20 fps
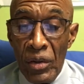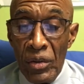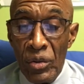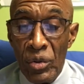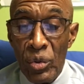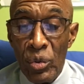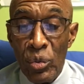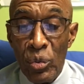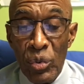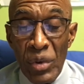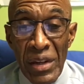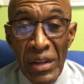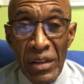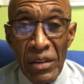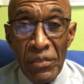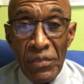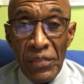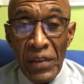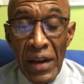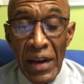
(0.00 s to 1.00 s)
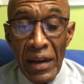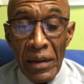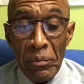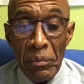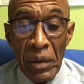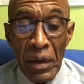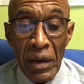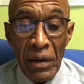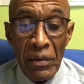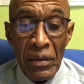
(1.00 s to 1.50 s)
redefine
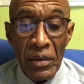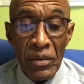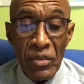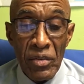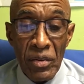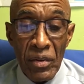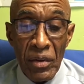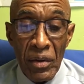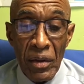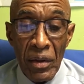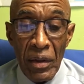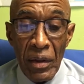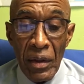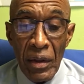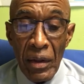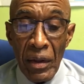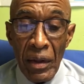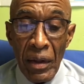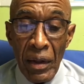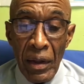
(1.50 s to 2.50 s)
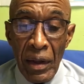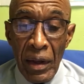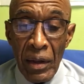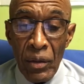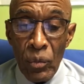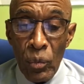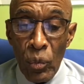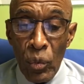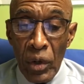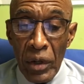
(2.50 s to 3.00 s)
marriage
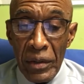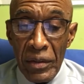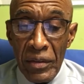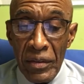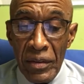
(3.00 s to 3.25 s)
and what